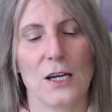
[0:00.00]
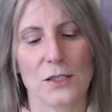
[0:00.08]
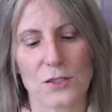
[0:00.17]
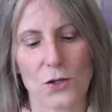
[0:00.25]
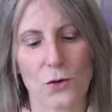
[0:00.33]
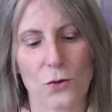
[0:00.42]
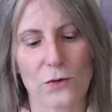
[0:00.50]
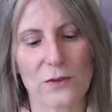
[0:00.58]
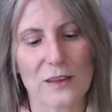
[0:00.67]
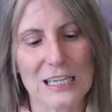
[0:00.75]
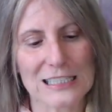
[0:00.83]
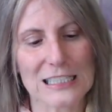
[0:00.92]
so
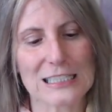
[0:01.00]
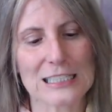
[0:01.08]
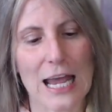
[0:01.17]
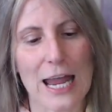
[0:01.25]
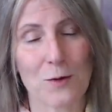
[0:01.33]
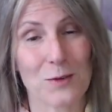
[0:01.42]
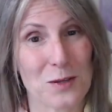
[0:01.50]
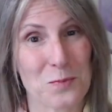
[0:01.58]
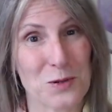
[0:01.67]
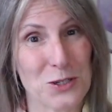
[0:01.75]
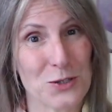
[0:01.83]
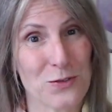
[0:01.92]
this is saying with the
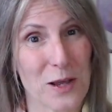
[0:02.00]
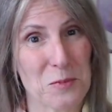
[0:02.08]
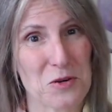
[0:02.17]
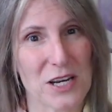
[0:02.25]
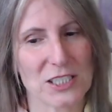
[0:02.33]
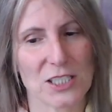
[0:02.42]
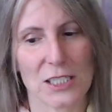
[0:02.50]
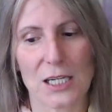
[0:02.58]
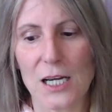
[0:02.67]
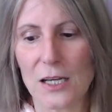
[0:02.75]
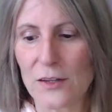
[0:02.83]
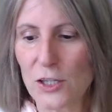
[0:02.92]
blue vibration
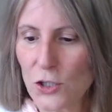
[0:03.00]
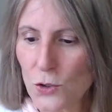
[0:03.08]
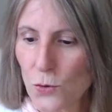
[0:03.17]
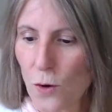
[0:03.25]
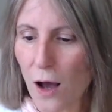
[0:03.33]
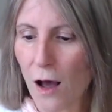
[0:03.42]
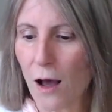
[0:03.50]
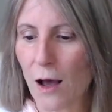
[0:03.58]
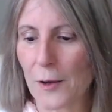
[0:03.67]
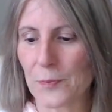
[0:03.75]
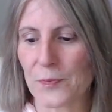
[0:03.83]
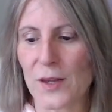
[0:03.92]
that you
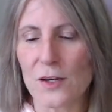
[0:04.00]
are